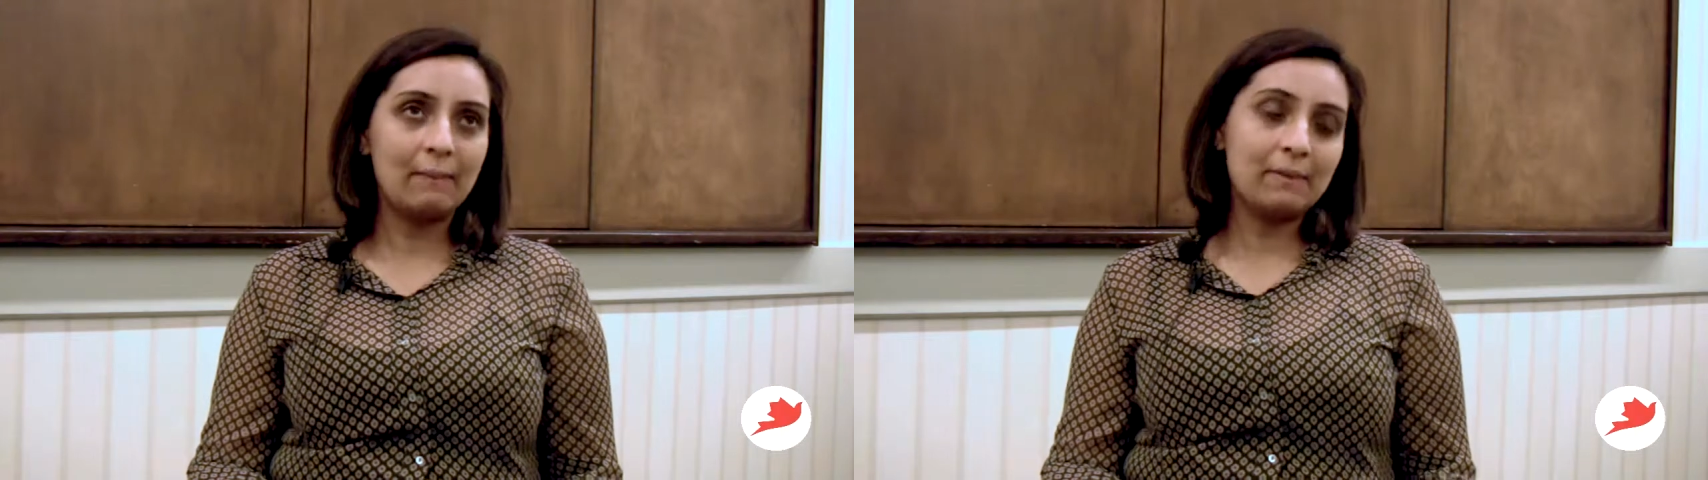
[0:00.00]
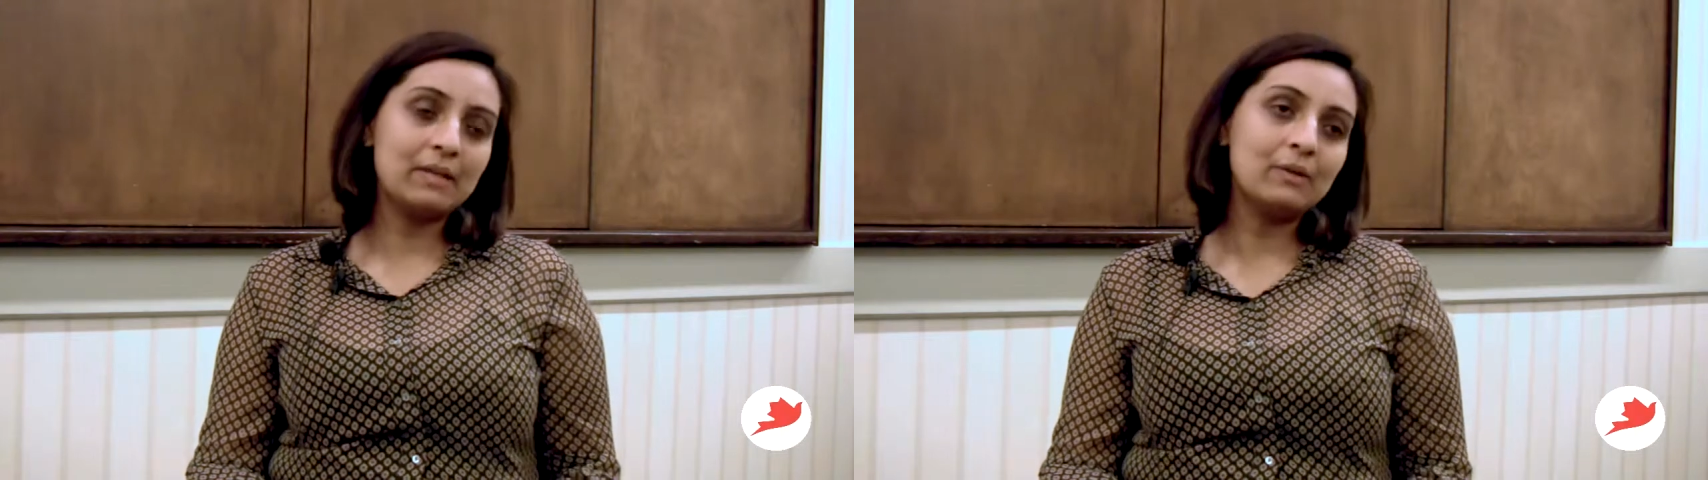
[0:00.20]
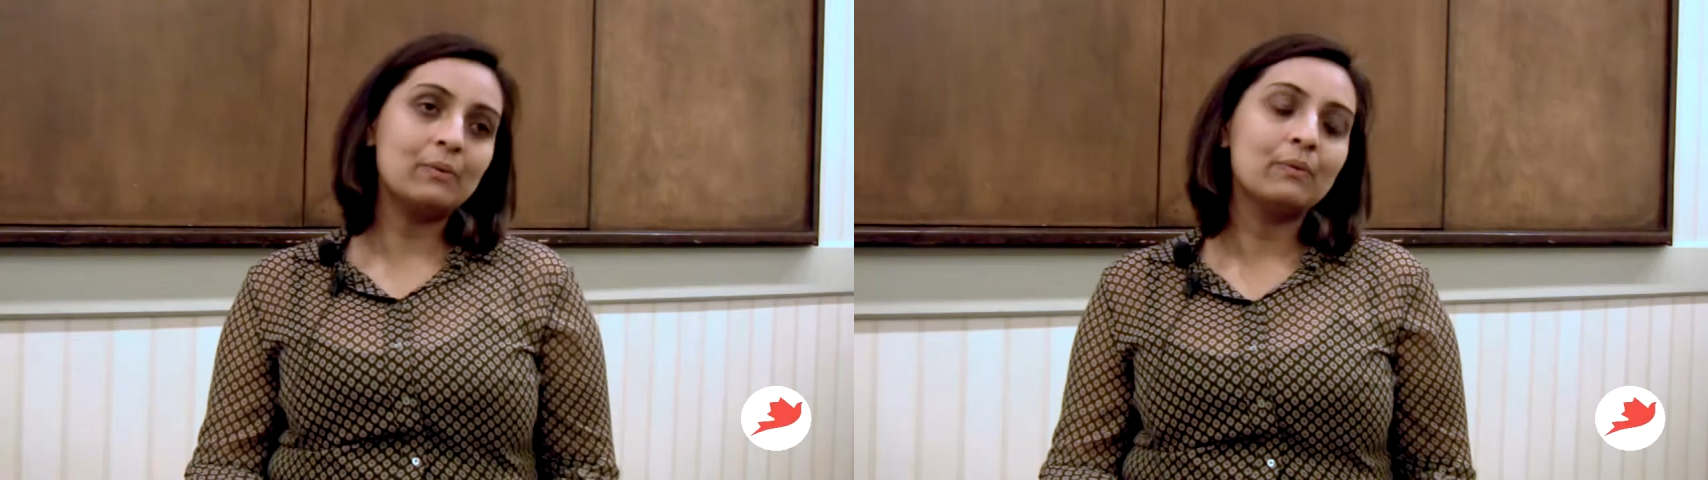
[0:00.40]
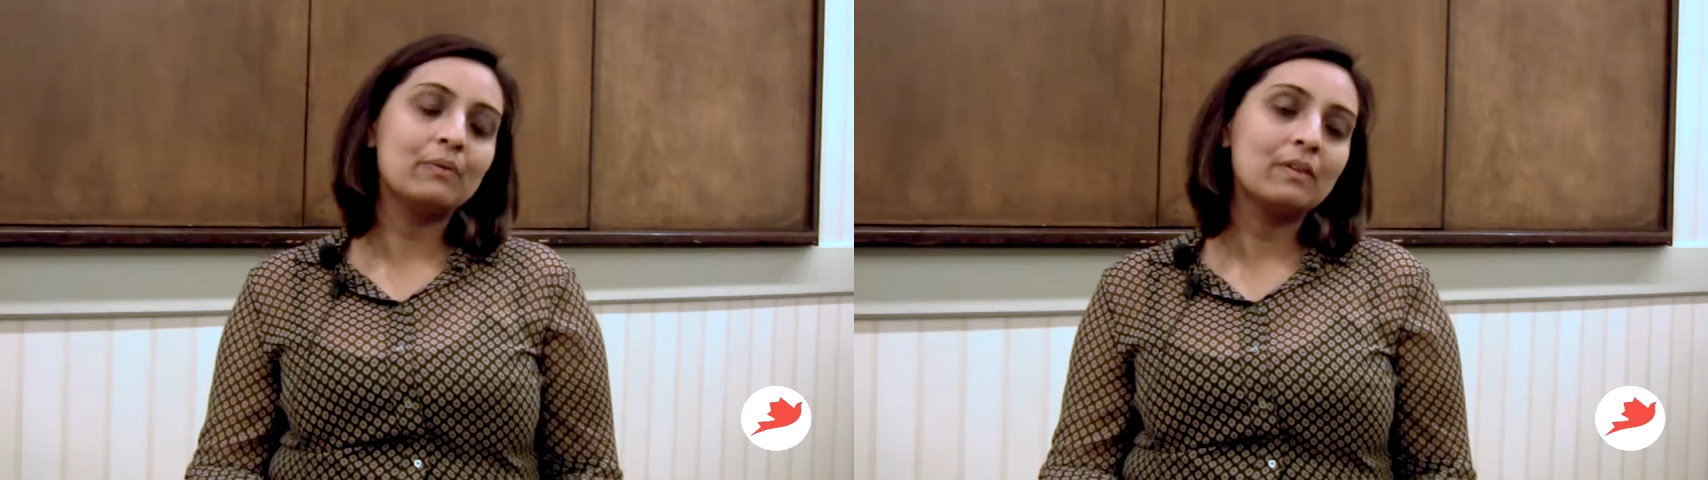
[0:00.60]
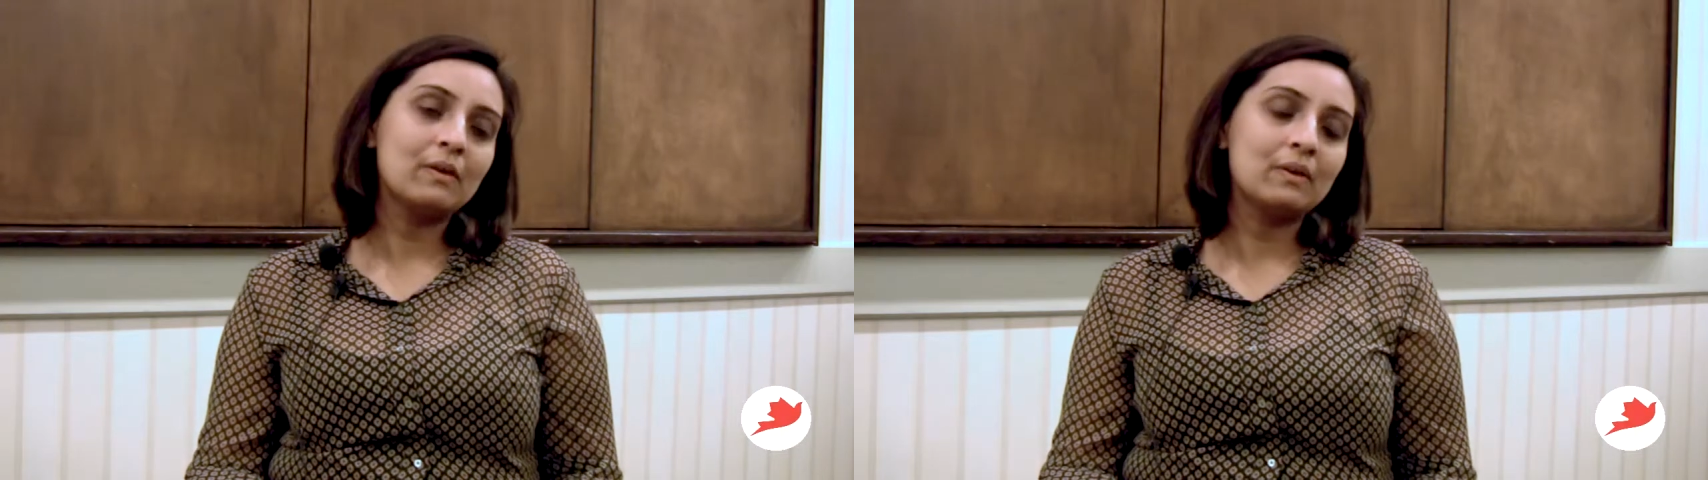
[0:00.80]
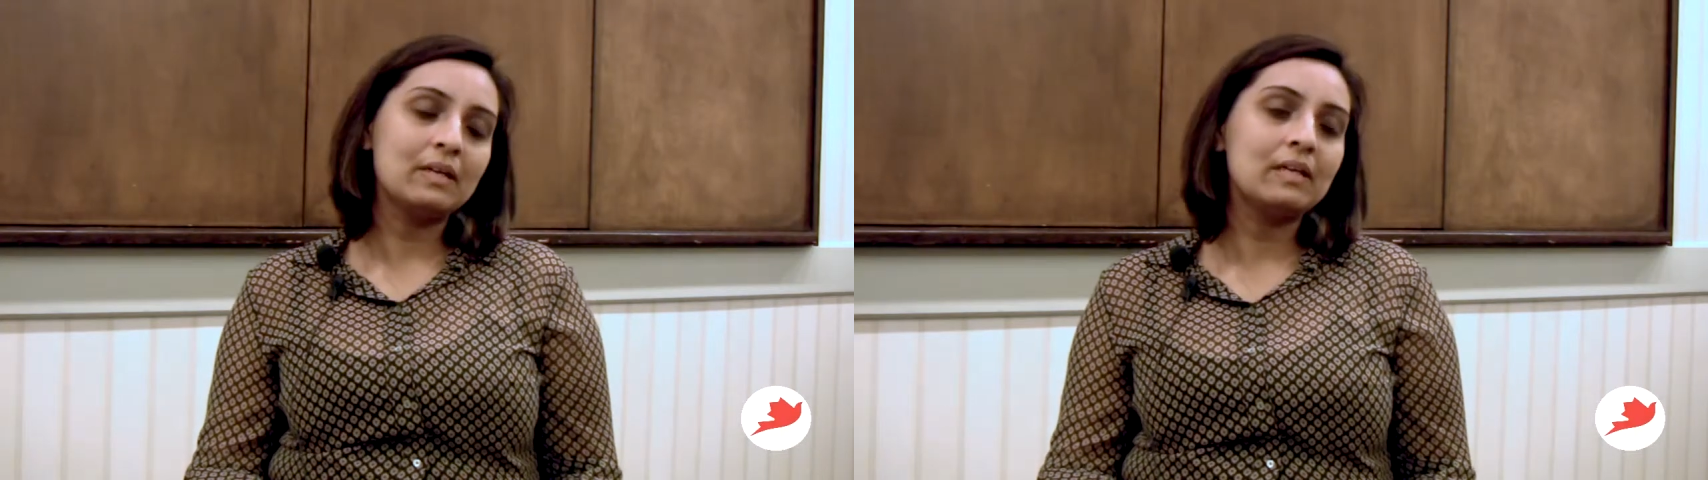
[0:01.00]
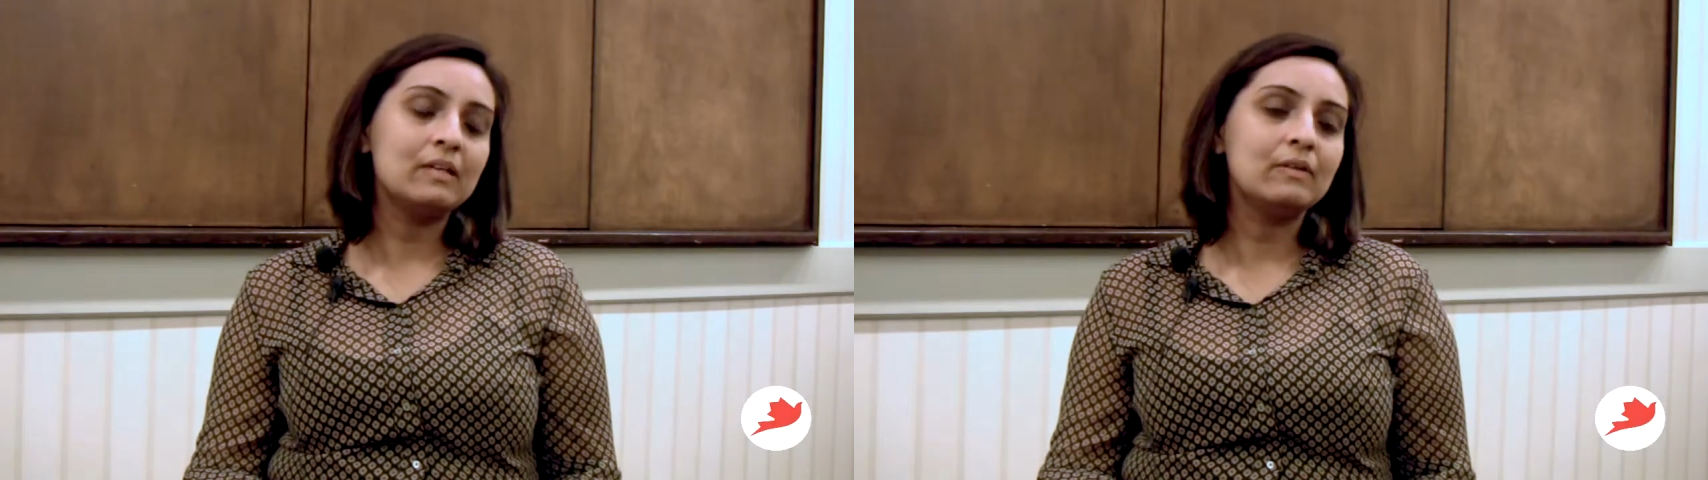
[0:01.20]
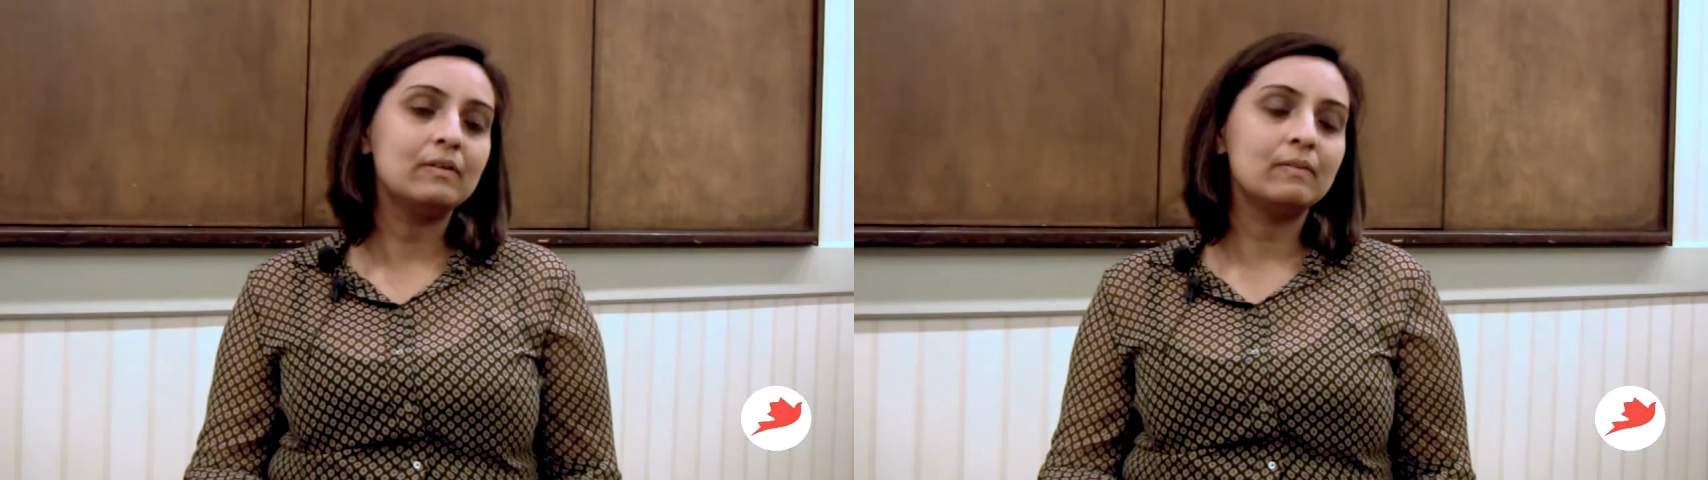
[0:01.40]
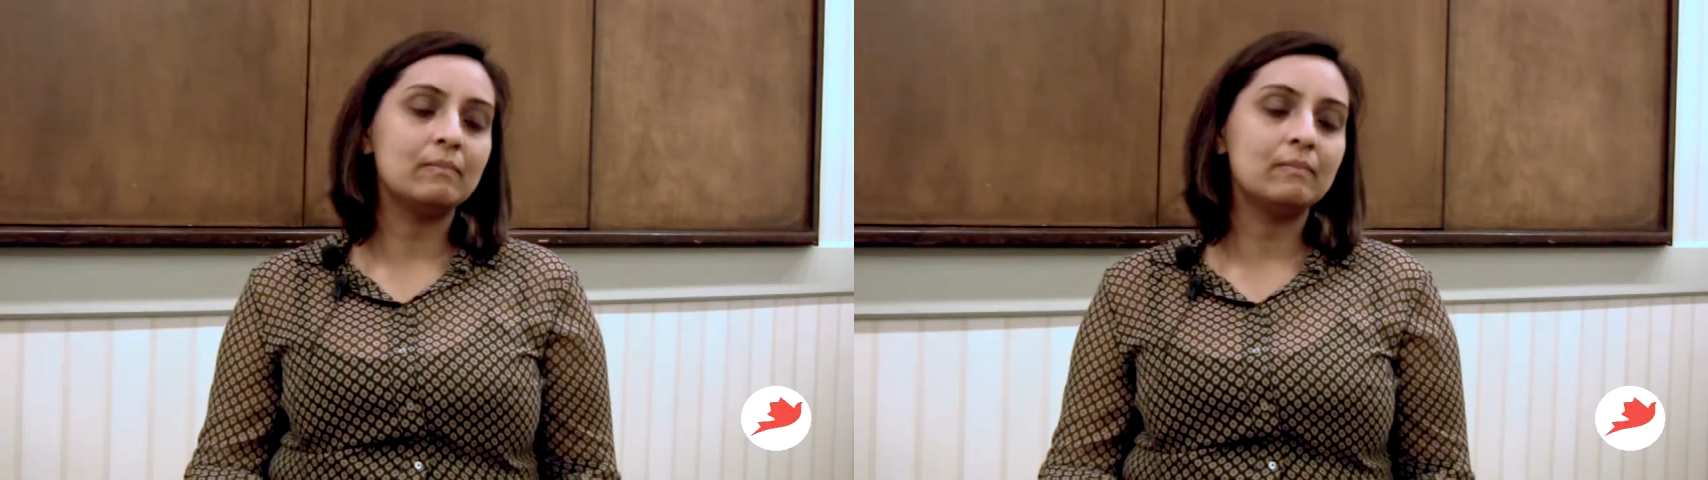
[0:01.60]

but it also includes